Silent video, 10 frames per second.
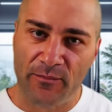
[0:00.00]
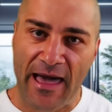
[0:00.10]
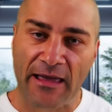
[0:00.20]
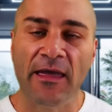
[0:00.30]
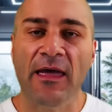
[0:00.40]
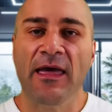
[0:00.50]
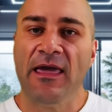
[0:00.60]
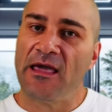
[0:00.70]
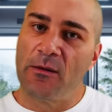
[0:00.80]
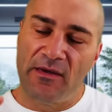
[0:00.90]
back,
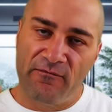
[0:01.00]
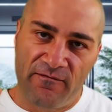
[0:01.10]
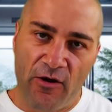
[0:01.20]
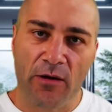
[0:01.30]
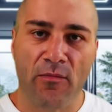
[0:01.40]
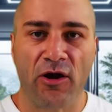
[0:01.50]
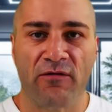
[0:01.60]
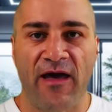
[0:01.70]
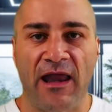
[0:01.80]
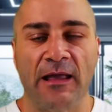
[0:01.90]
it can be very
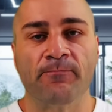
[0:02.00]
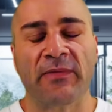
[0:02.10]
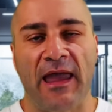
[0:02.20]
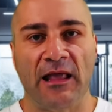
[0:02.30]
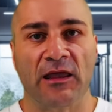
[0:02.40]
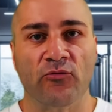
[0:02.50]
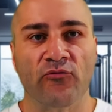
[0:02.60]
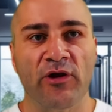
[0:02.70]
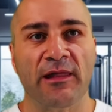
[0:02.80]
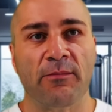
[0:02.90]
motivating, and it can
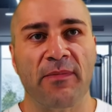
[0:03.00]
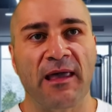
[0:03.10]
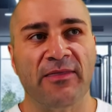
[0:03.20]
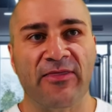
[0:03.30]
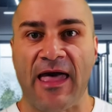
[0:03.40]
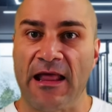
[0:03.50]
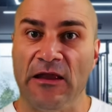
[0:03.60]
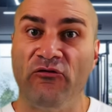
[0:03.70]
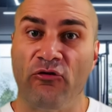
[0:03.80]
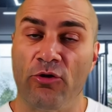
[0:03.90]
really mean that that
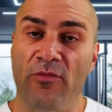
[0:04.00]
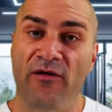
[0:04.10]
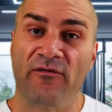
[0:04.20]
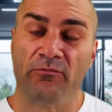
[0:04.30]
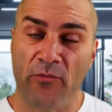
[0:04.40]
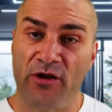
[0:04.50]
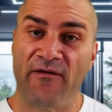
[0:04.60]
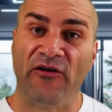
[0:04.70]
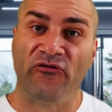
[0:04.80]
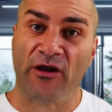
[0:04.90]
internal
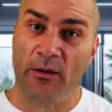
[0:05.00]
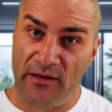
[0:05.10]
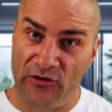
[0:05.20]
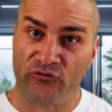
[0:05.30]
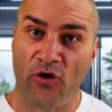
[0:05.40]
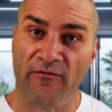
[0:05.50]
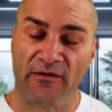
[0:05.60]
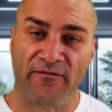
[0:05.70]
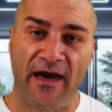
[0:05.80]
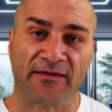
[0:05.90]
motivation can be the driving
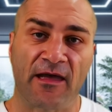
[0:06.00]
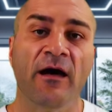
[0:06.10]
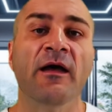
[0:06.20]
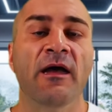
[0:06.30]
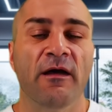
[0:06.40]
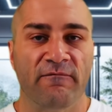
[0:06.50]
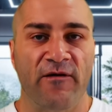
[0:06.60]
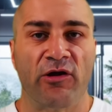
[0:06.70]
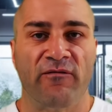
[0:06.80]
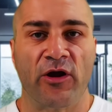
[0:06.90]
factor
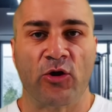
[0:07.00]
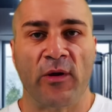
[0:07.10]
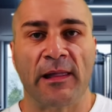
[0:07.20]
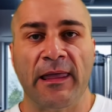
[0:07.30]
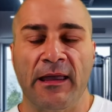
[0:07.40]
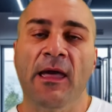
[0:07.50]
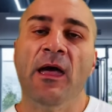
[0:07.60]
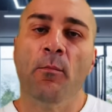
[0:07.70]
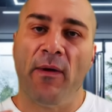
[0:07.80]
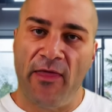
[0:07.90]
very, very quickly.
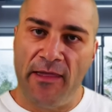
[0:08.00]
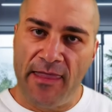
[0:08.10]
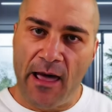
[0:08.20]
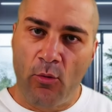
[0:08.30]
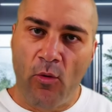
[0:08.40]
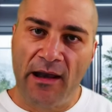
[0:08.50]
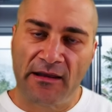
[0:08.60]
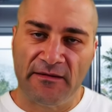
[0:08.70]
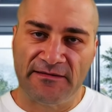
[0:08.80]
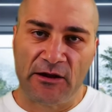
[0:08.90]
But the number one
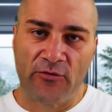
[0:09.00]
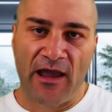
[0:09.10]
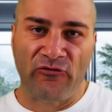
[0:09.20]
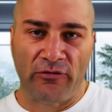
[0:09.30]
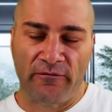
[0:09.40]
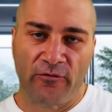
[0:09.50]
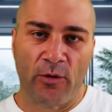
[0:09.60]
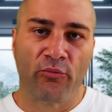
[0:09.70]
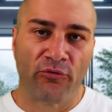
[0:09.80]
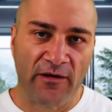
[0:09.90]
consideration for
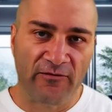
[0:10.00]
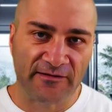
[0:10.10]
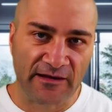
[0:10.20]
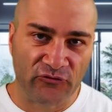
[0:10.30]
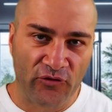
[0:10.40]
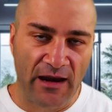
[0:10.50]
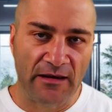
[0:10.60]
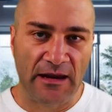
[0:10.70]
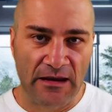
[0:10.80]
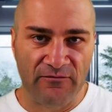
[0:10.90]
a previously
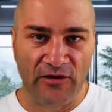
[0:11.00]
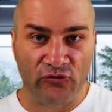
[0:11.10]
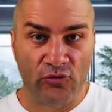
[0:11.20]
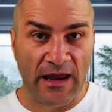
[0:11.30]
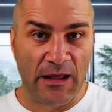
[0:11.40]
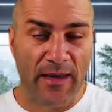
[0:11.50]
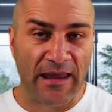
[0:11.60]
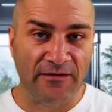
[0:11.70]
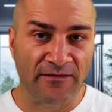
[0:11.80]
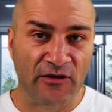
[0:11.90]
trained individual getting
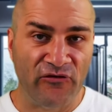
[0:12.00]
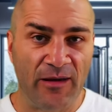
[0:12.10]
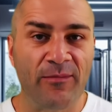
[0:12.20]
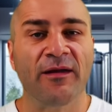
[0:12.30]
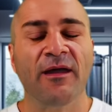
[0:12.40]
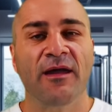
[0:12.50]
back into the gym,